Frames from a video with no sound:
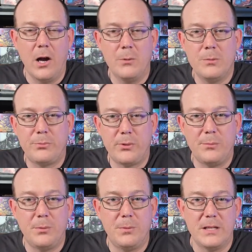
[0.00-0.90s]
I would
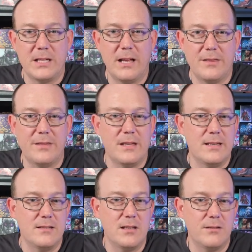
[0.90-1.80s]
probably cut
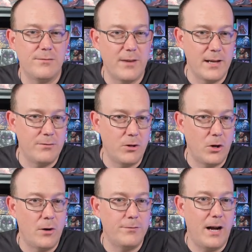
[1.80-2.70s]
these in
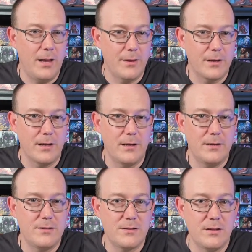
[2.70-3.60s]
favor of other
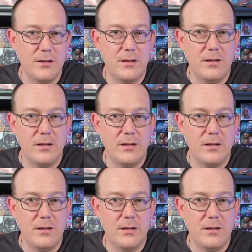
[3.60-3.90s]
cards.